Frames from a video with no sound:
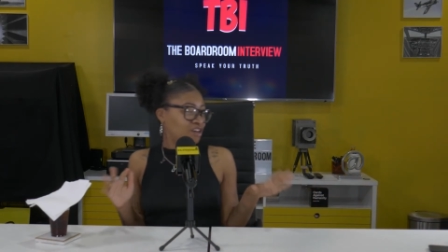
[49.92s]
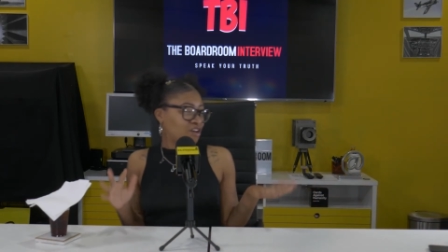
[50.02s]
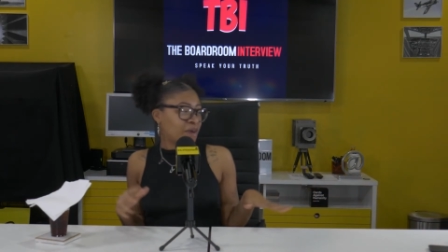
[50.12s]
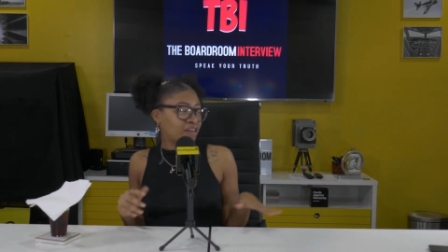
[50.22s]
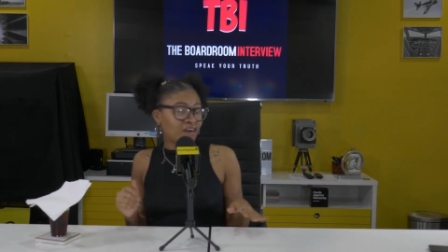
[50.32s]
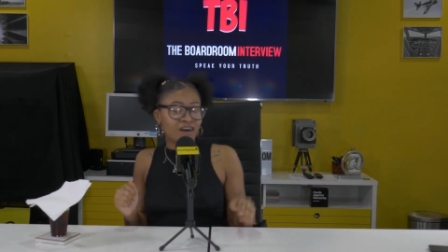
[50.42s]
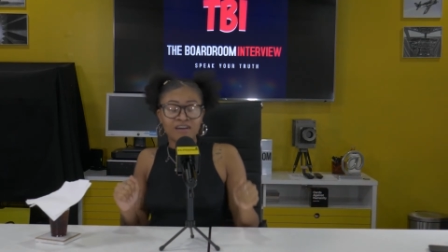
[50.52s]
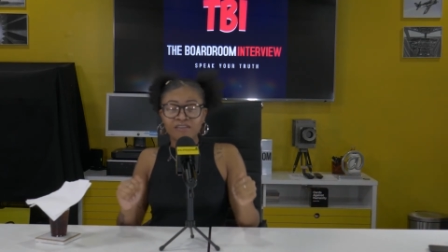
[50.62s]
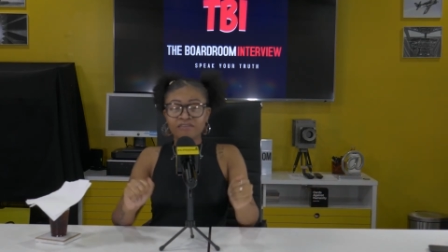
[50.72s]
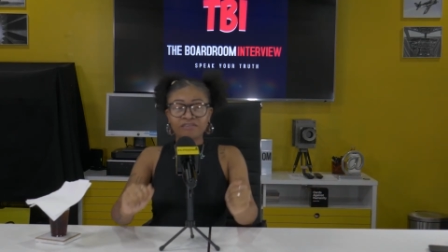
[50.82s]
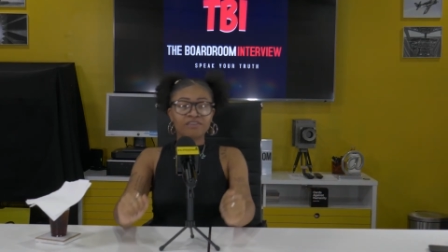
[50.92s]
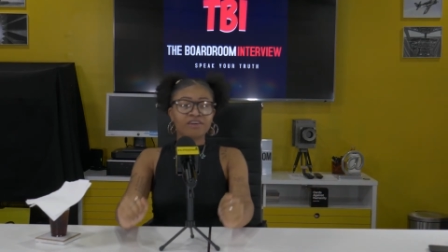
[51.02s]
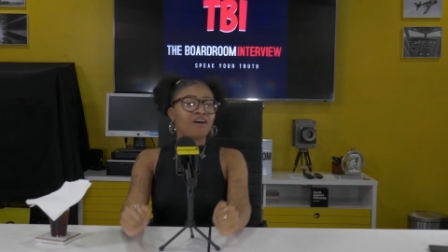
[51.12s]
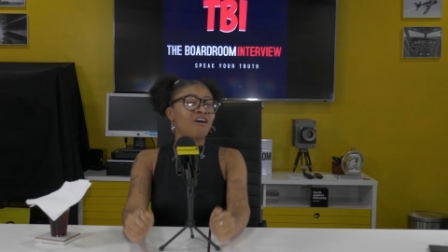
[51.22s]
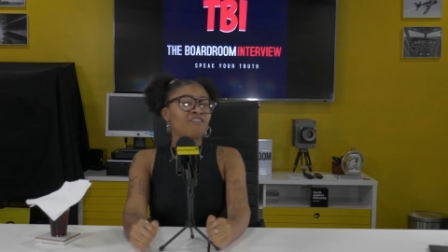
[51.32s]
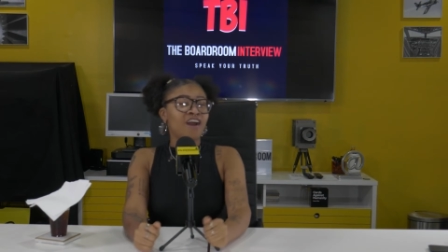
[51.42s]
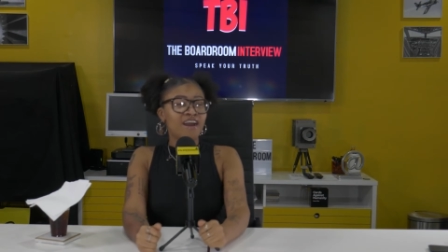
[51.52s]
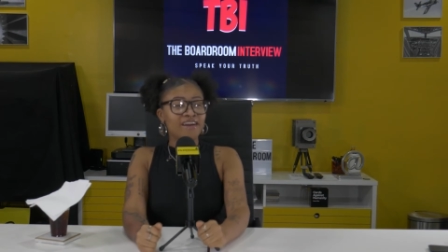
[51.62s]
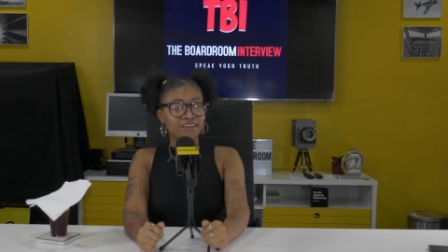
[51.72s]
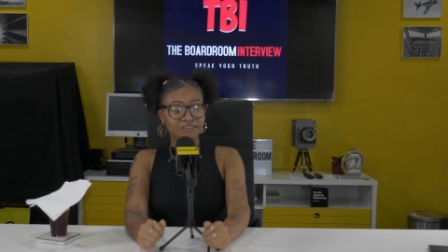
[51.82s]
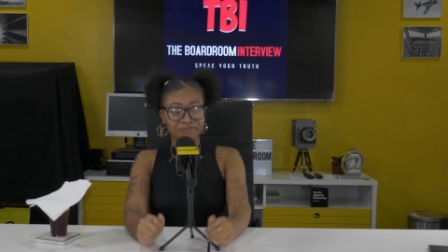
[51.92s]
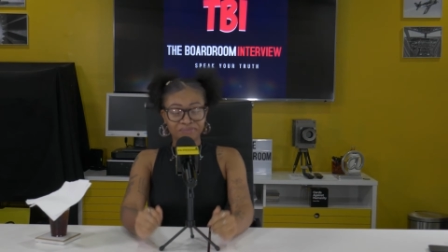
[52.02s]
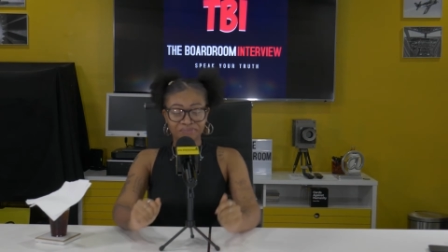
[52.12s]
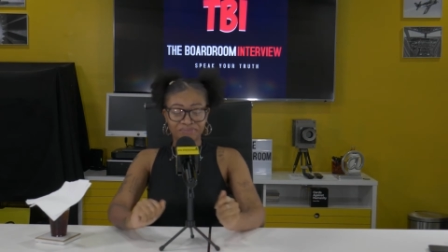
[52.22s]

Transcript: So, what's up, ma'am? Who are you, ma'am?